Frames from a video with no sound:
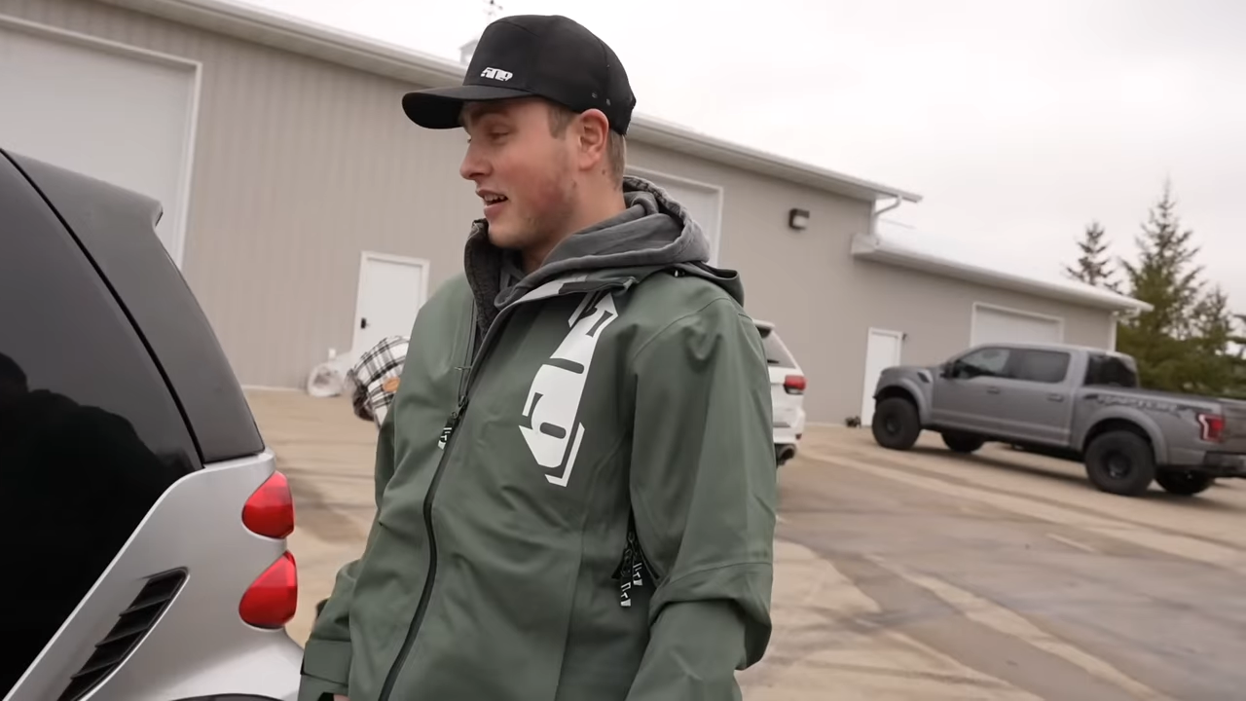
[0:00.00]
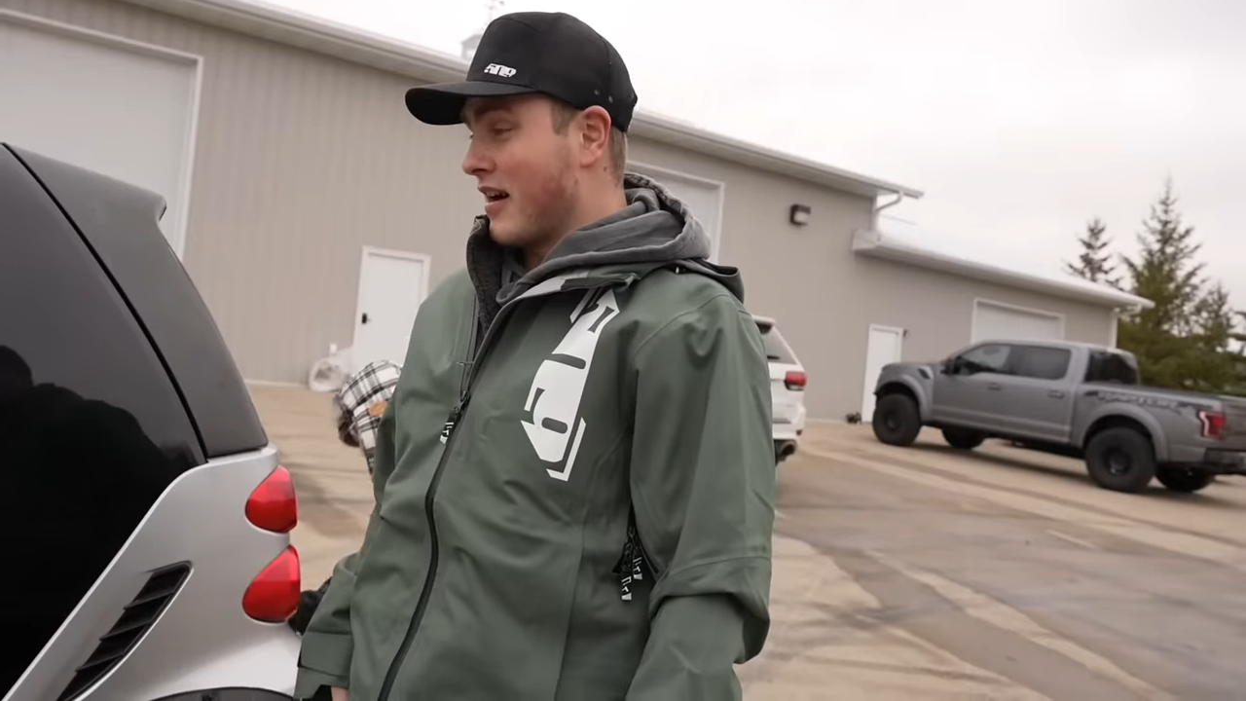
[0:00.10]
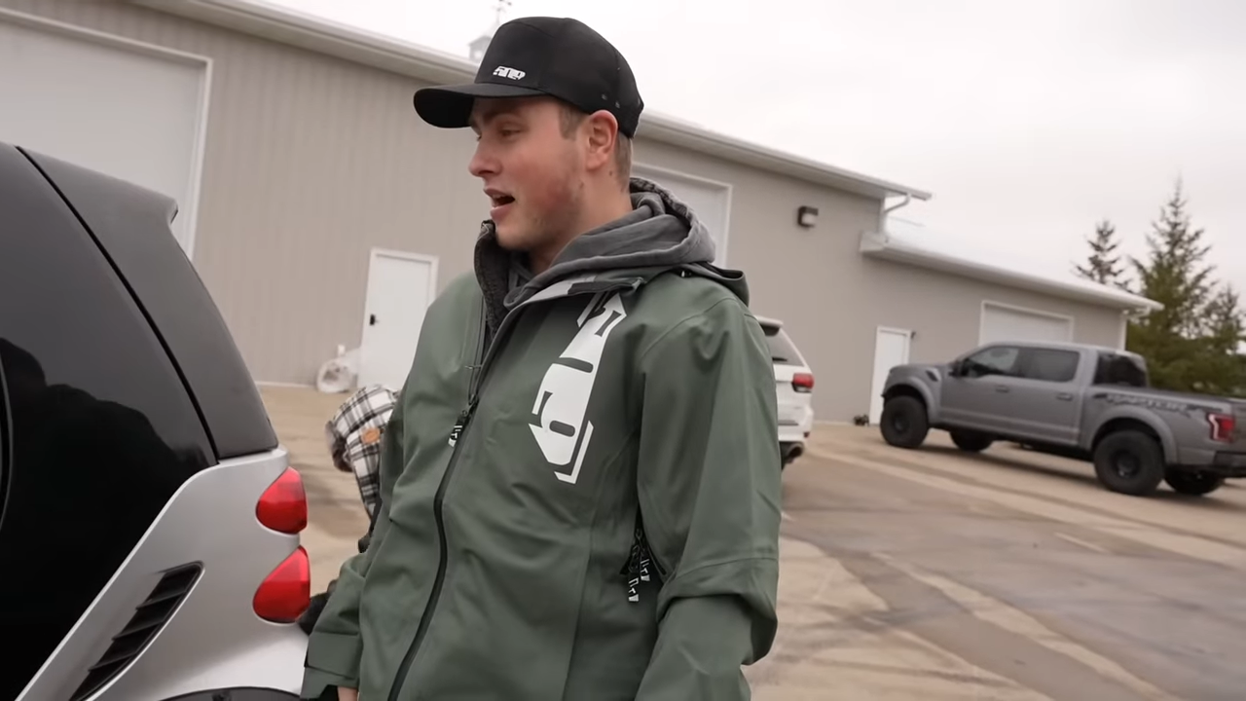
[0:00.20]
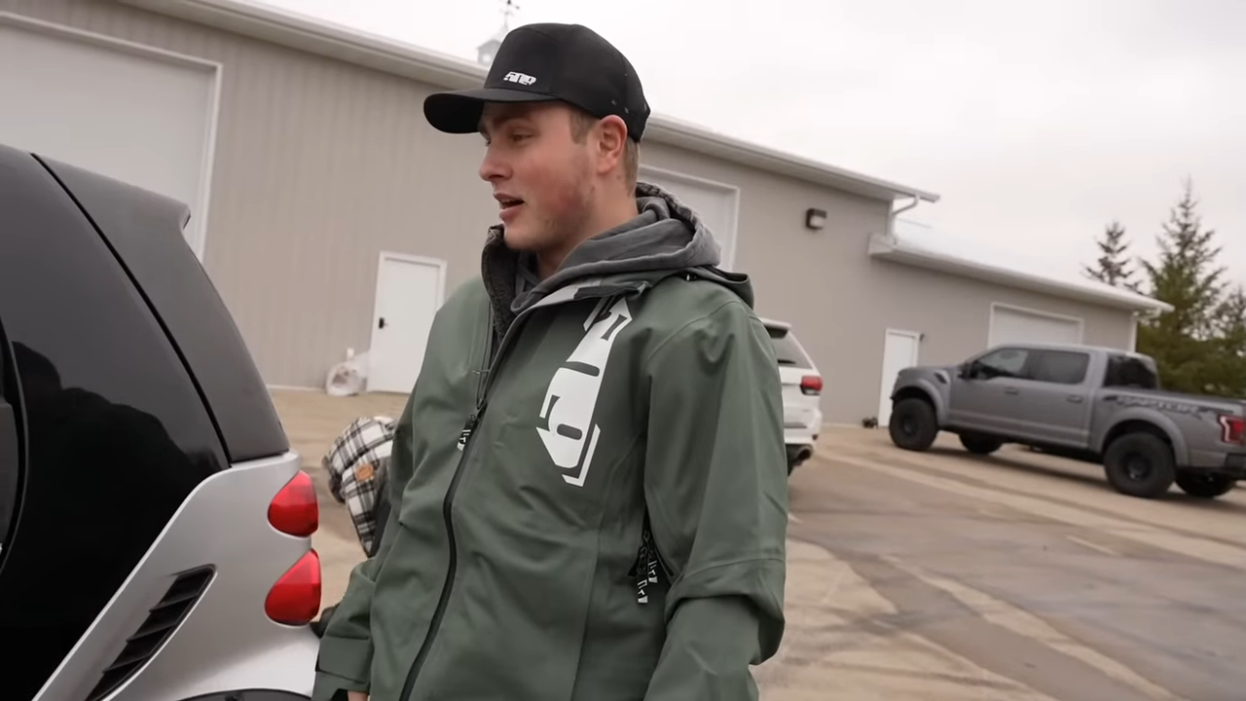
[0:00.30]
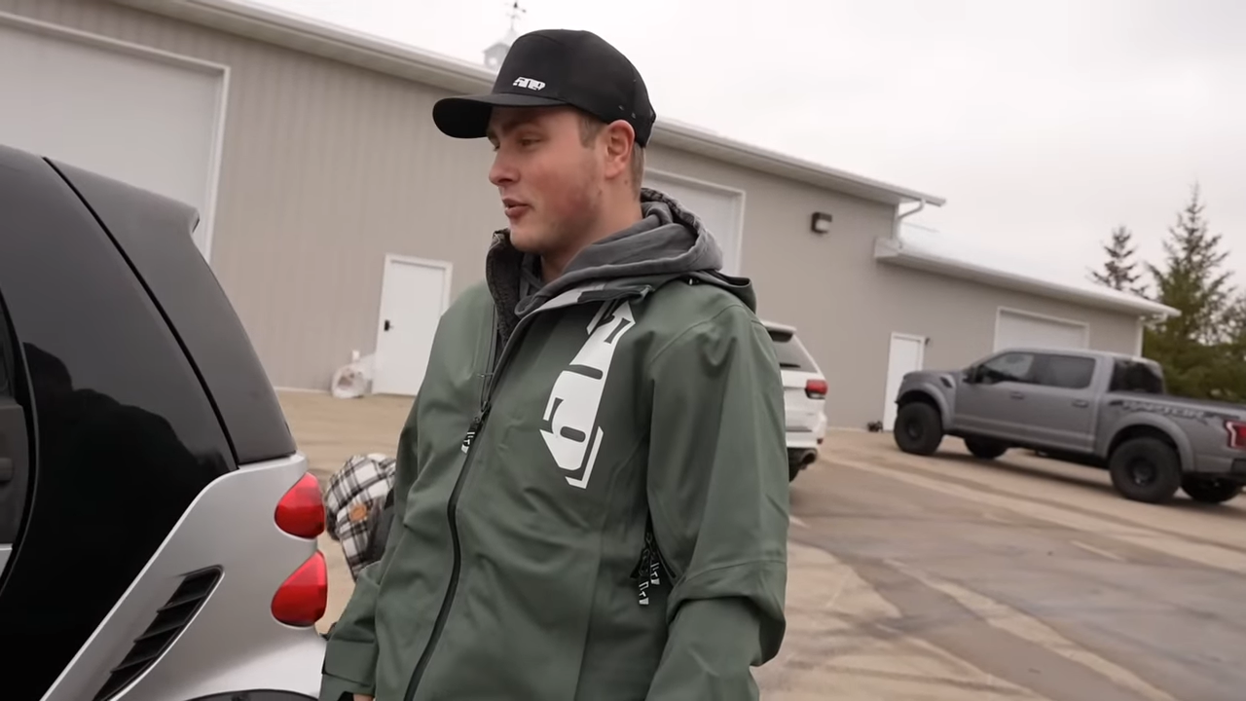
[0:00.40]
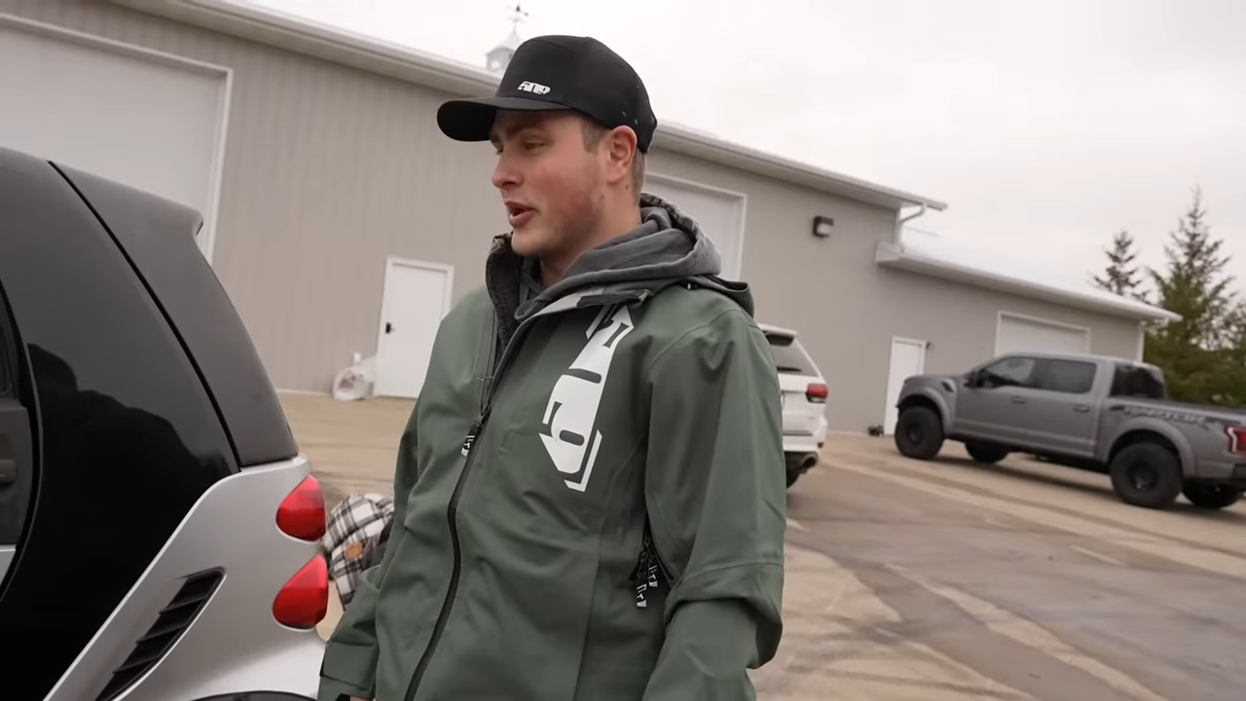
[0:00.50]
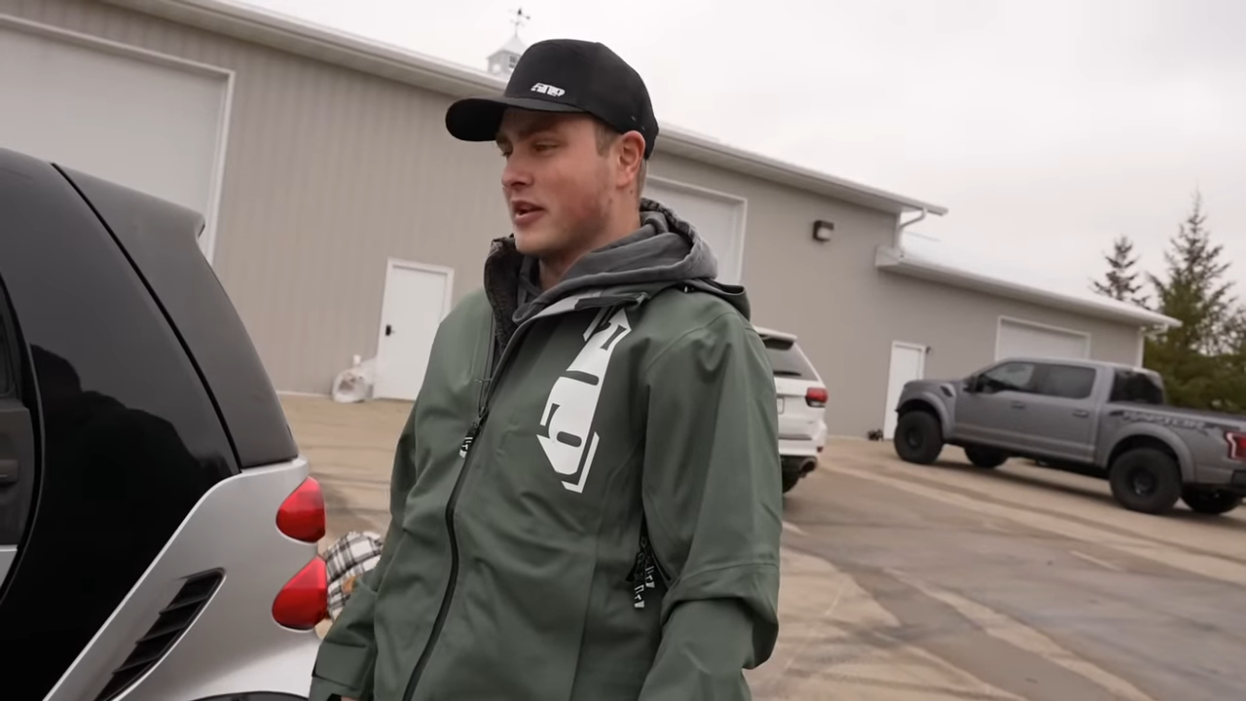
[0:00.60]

uh, we had